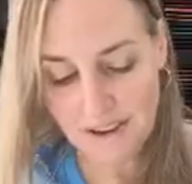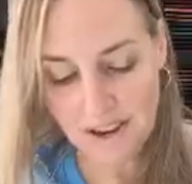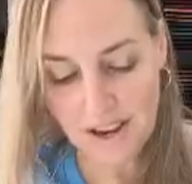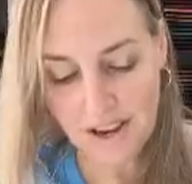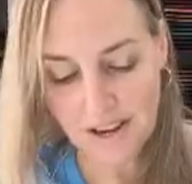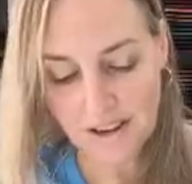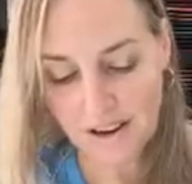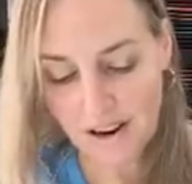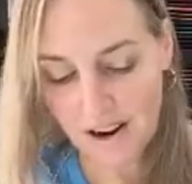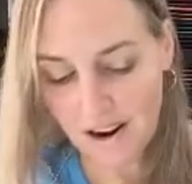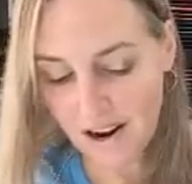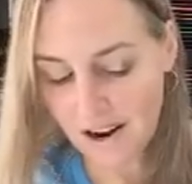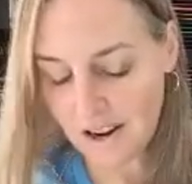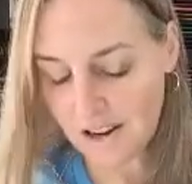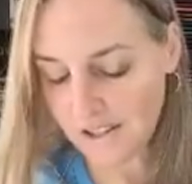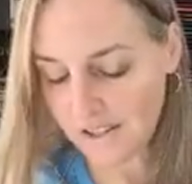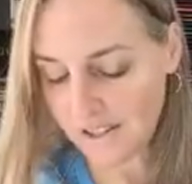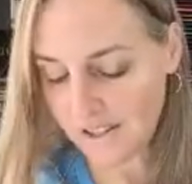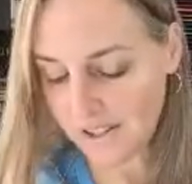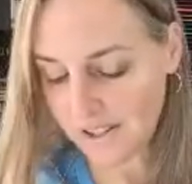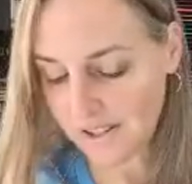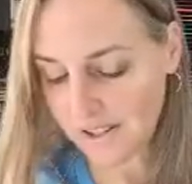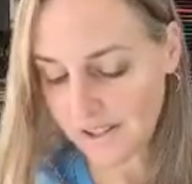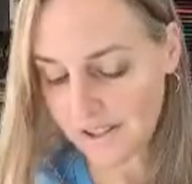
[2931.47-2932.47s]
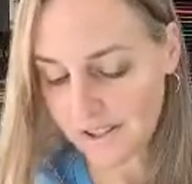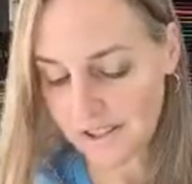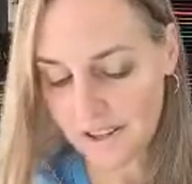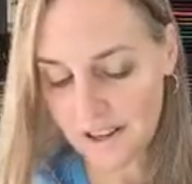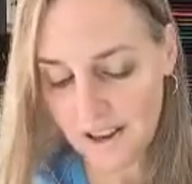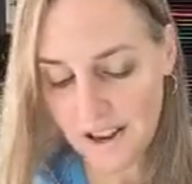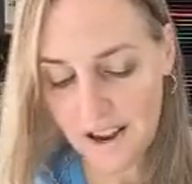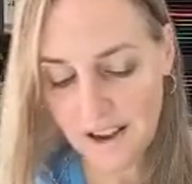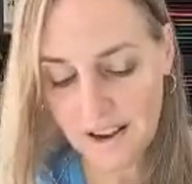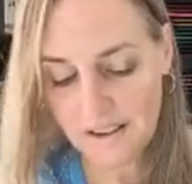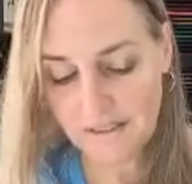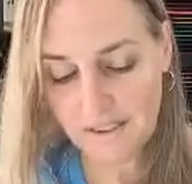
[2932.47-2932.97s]
got hearts.
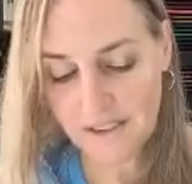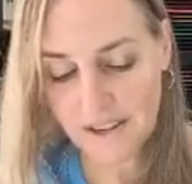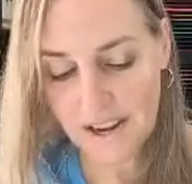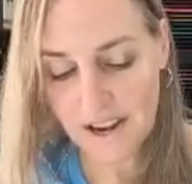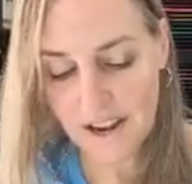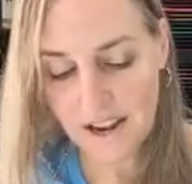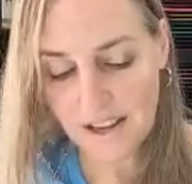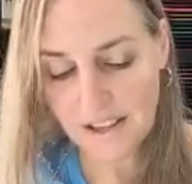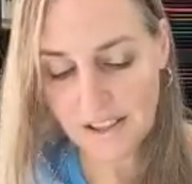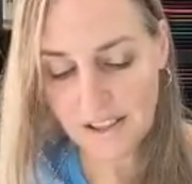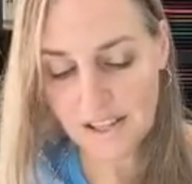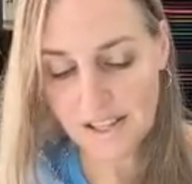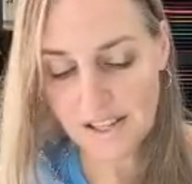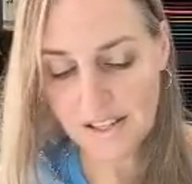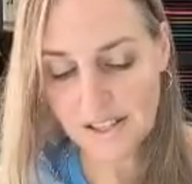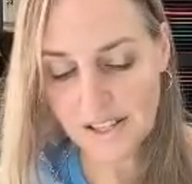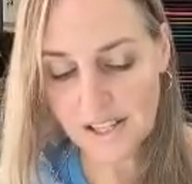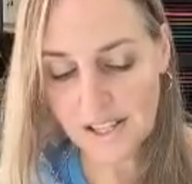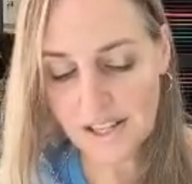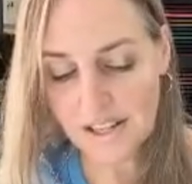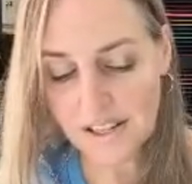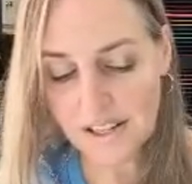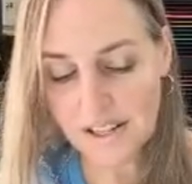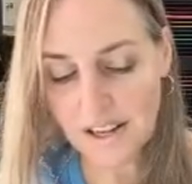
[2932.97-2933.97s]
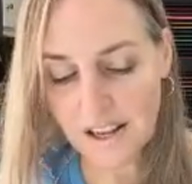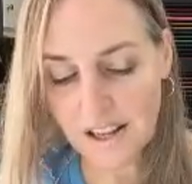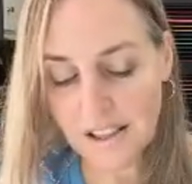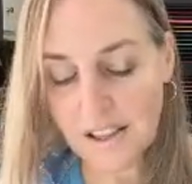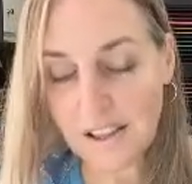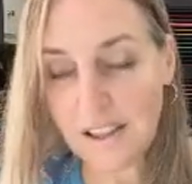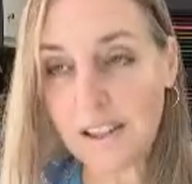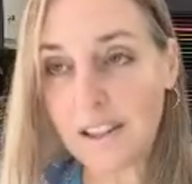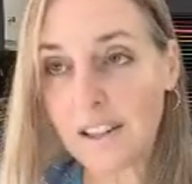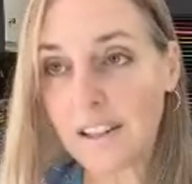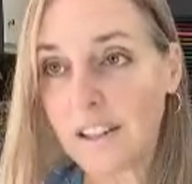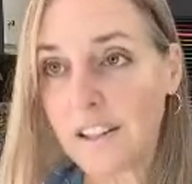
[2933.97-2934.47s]
I've got these in
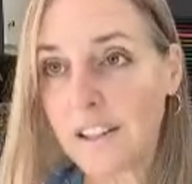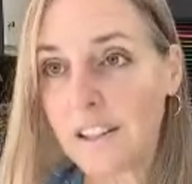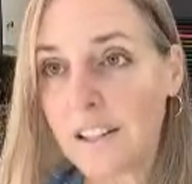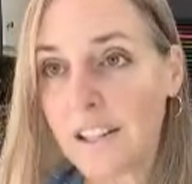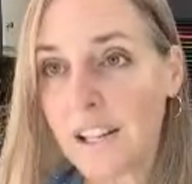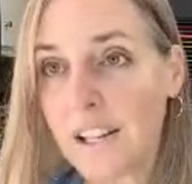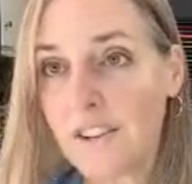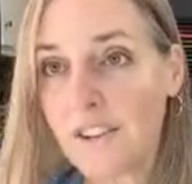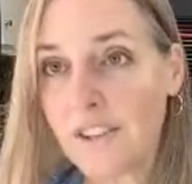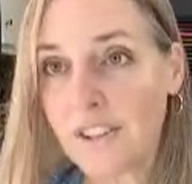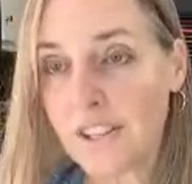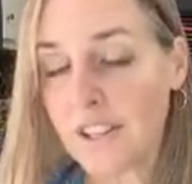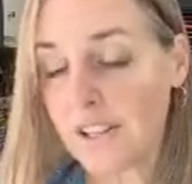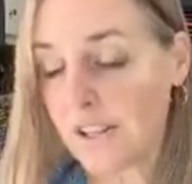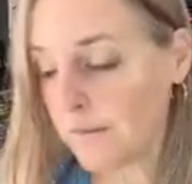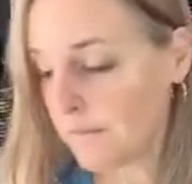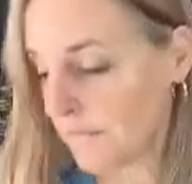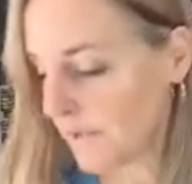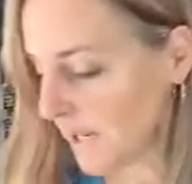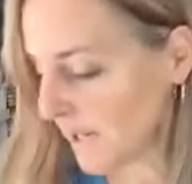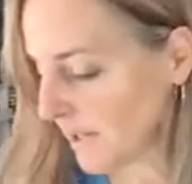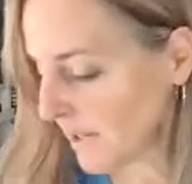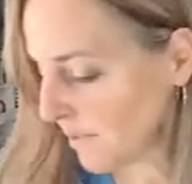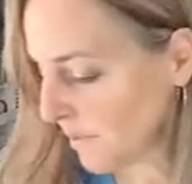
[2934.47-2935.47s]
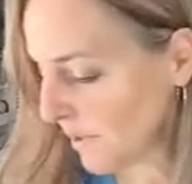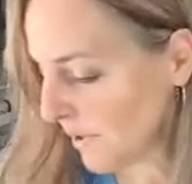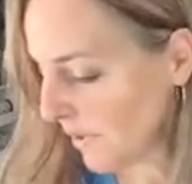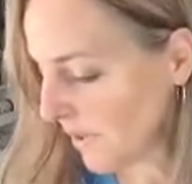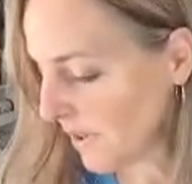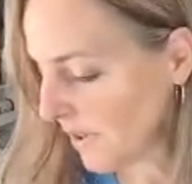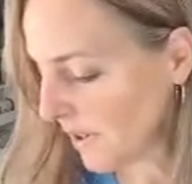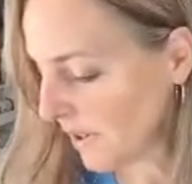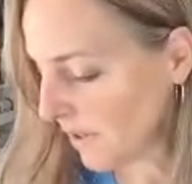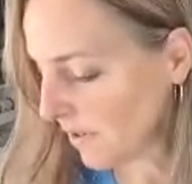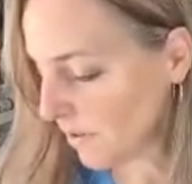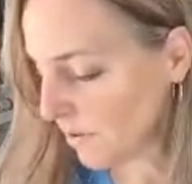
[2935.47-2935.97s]
color. Can you see them? Yes, we have
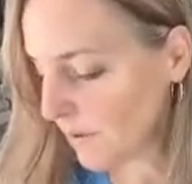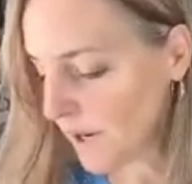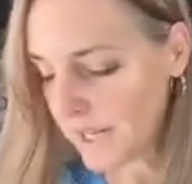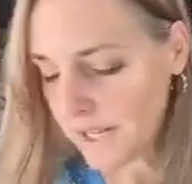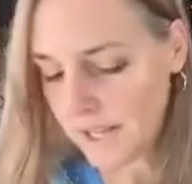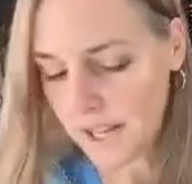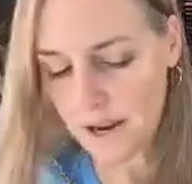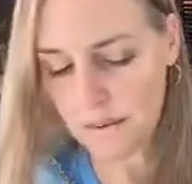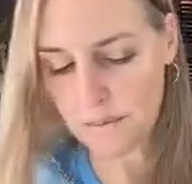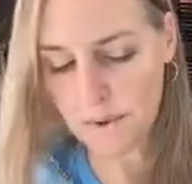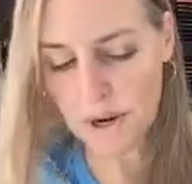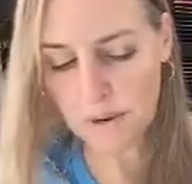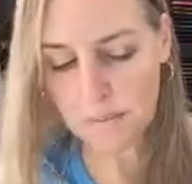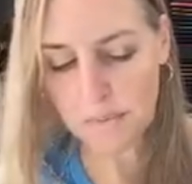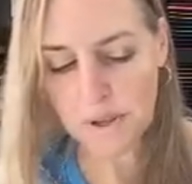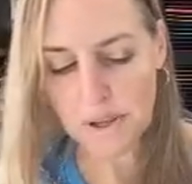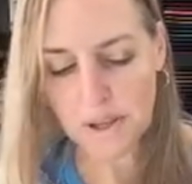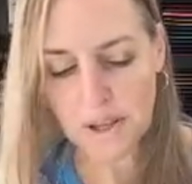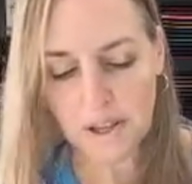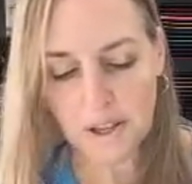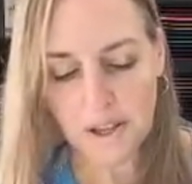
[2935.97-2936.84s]
the right camera up.